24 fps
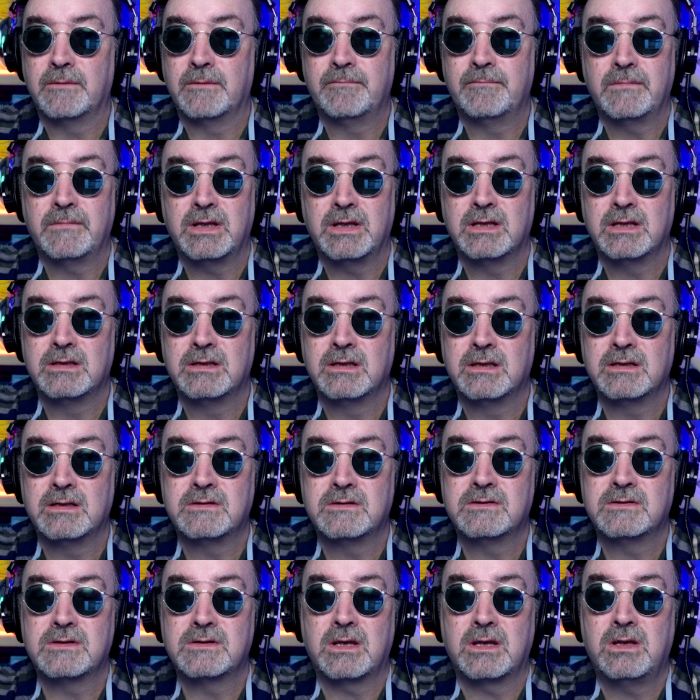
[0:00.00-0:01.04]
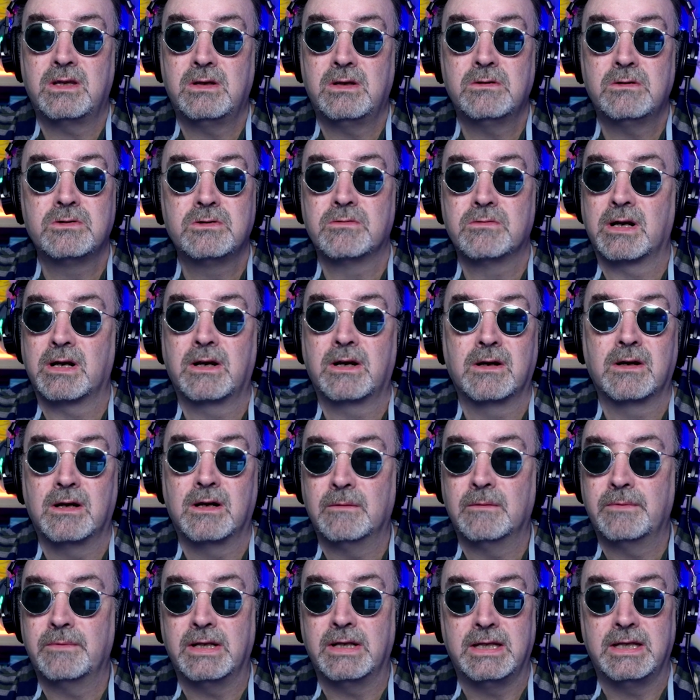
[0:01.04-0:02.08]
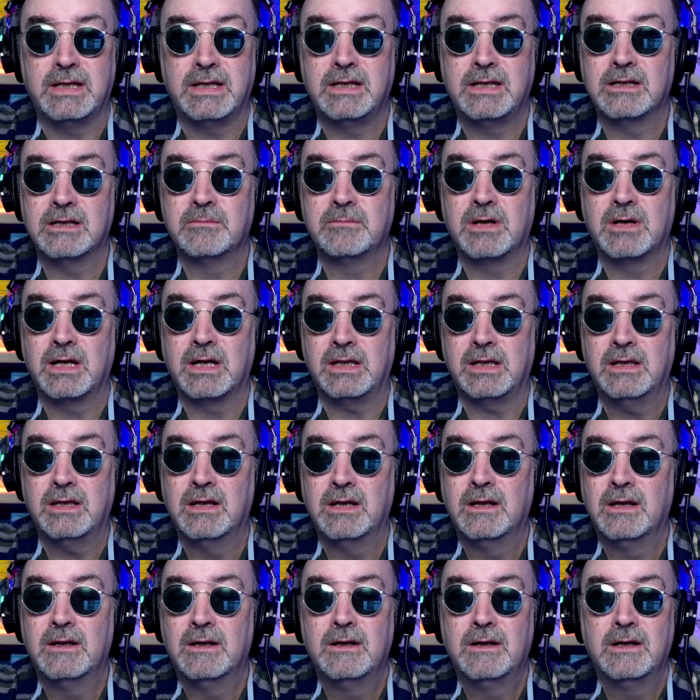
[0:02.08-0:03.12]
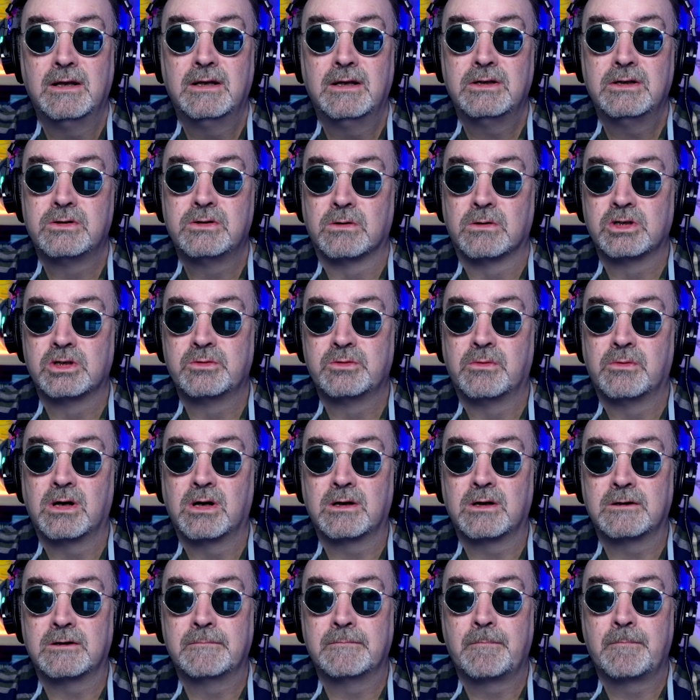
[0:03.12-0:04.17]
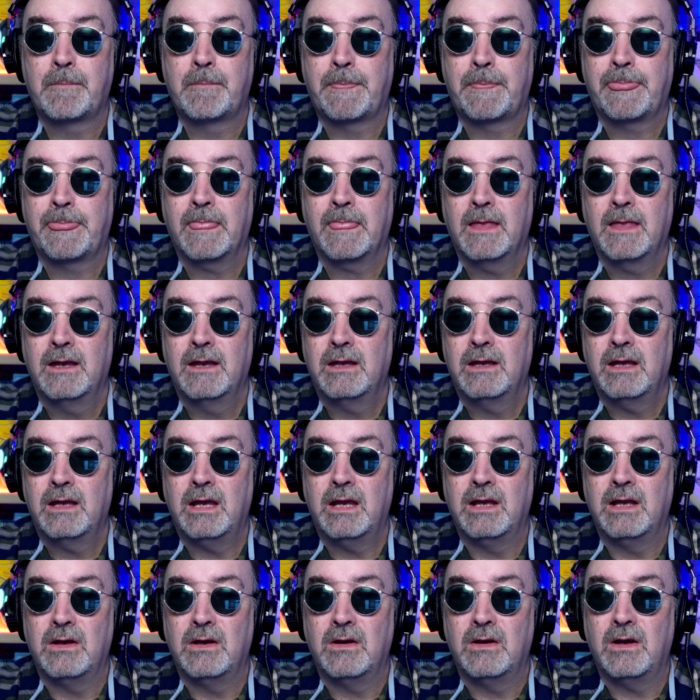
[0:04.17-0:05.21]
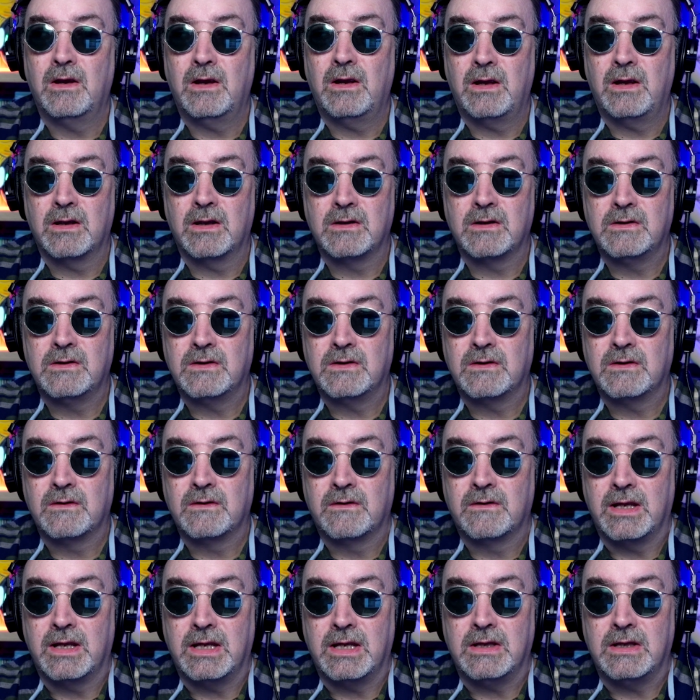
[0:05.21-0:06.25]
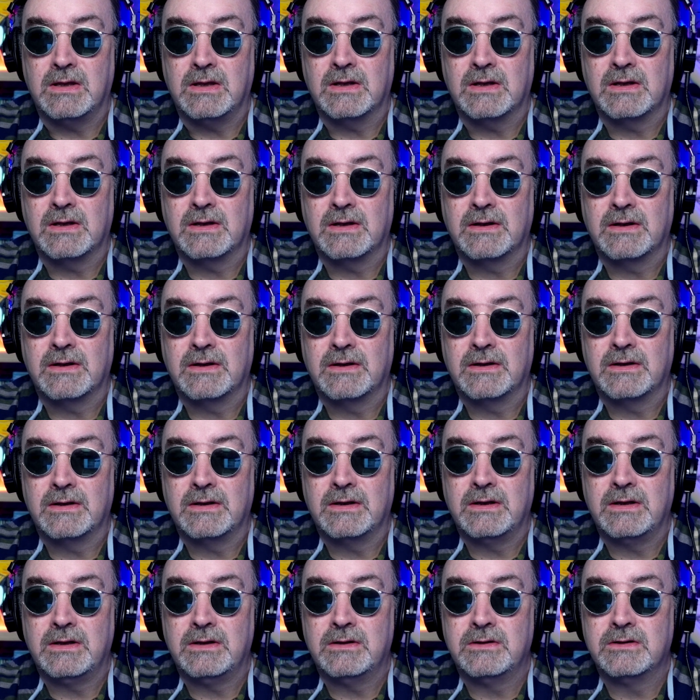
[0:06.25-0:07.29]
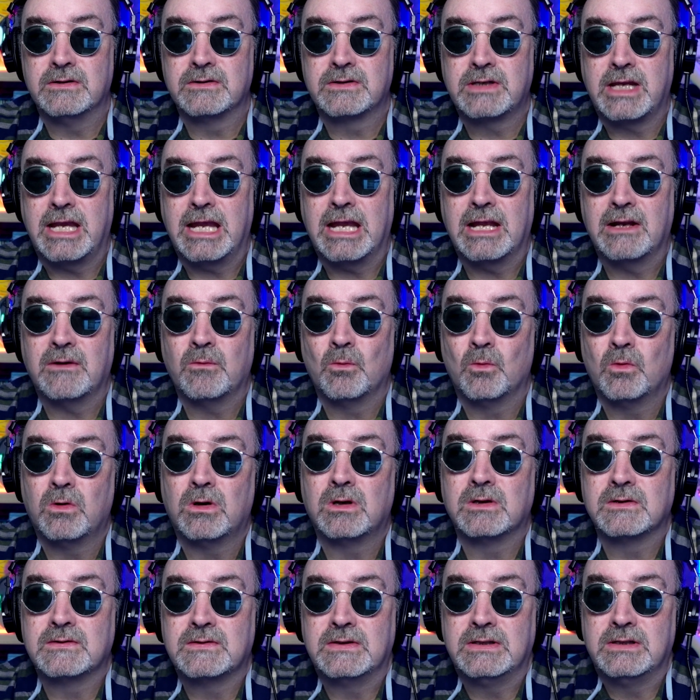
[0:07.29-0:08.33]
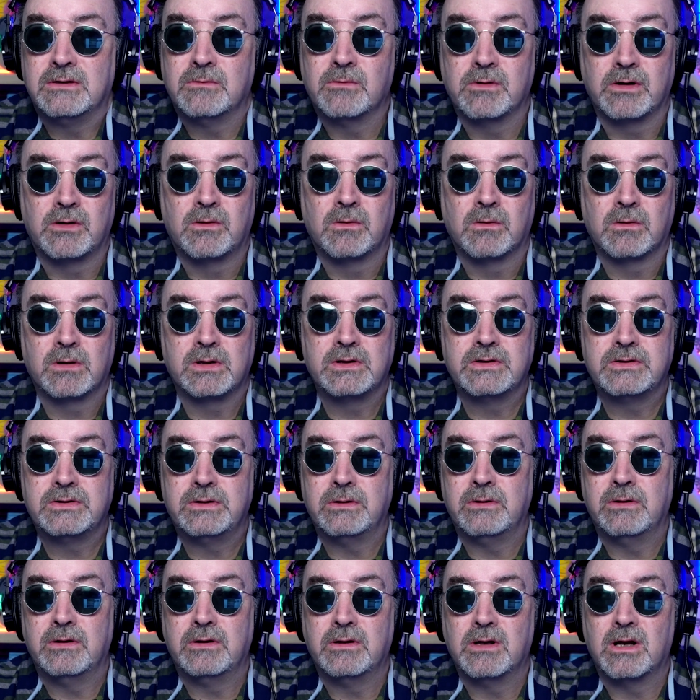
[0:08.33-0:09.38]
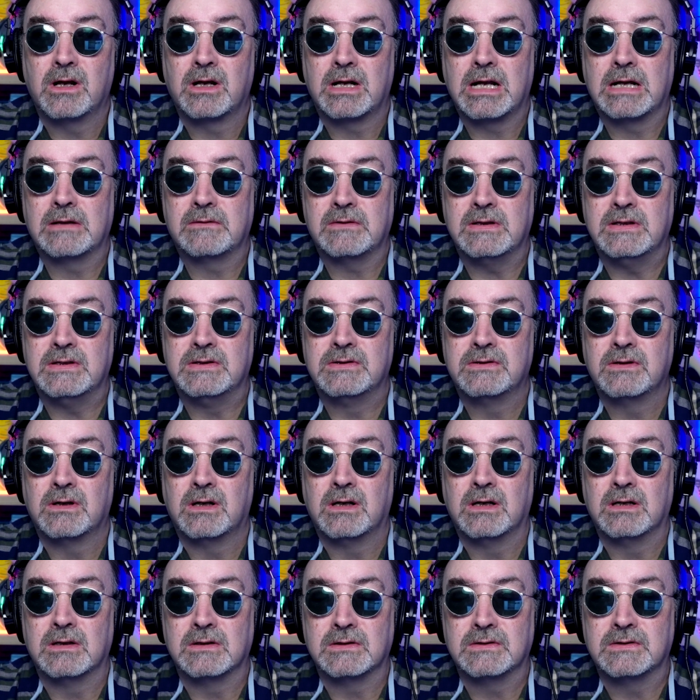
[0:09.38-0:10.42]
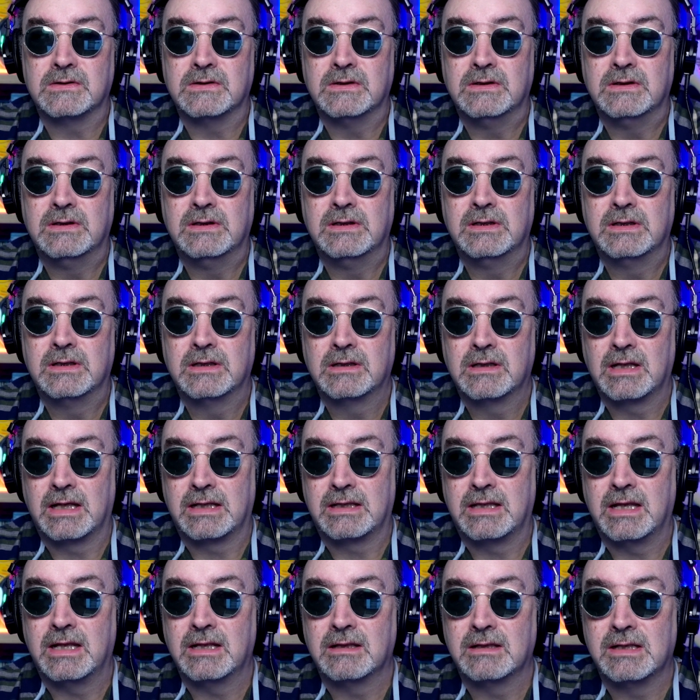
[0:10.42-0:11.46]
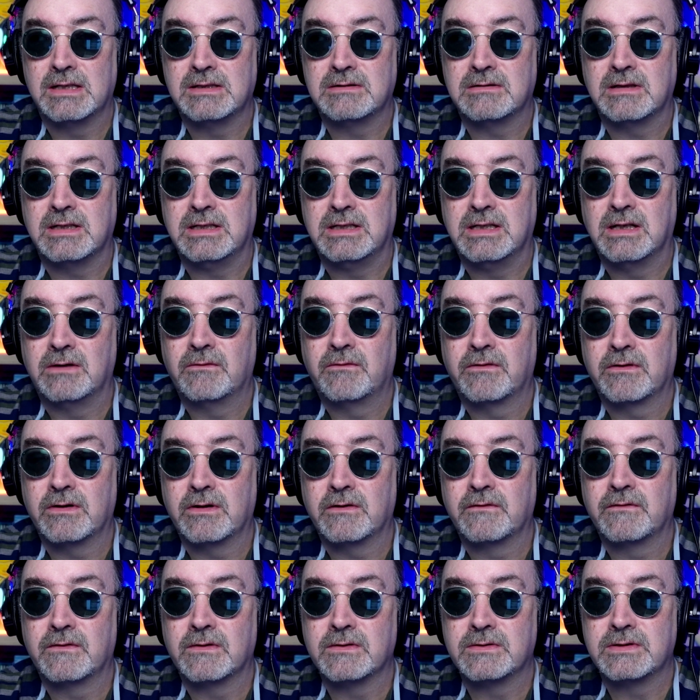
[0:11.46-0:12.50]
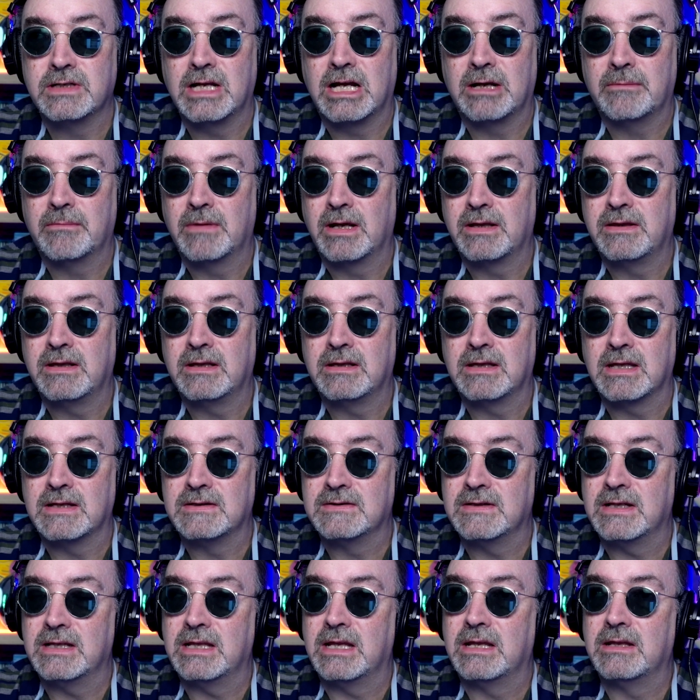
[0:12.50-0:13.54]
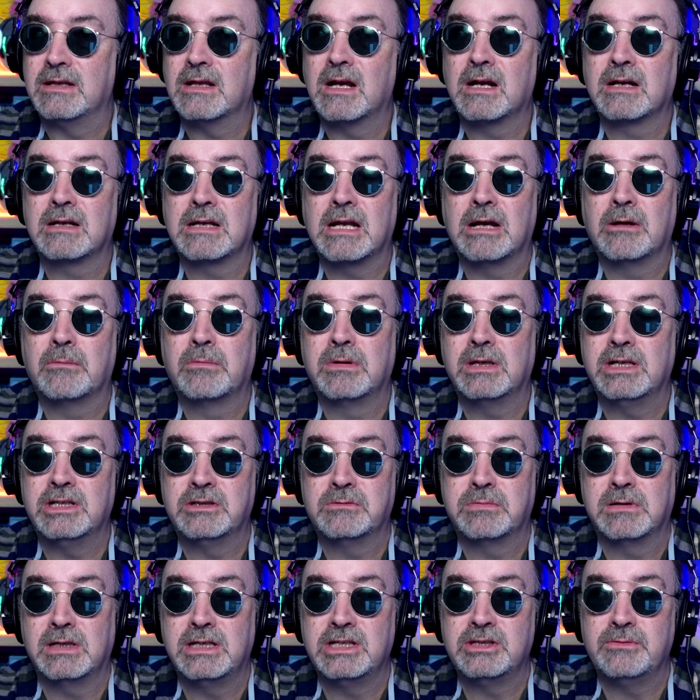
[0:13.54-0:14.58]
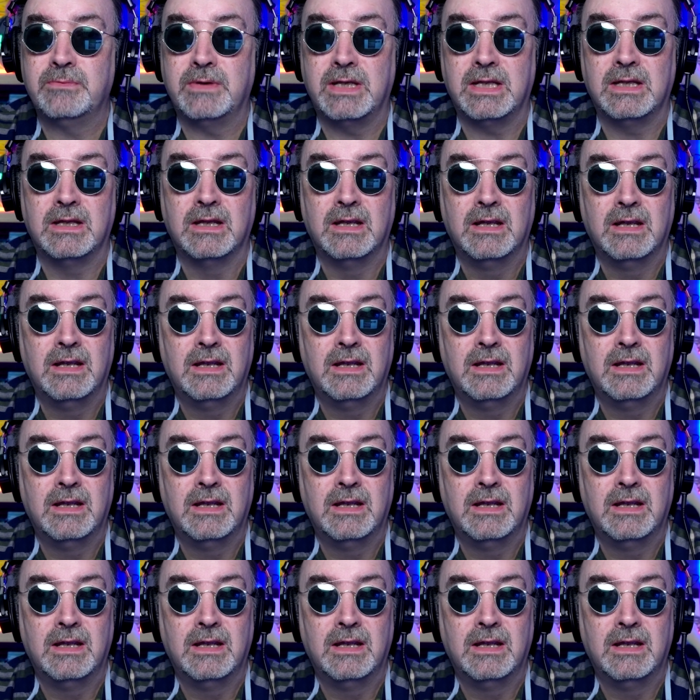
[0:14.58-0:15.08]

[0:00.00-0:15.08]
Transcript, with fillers: of the, this is a huge record company, EMI, George Martin, and and they, you just can't waltz into a recording studio knock out these songs like they allegedly did for their first album. I think they say they knocked out "Please Please Me."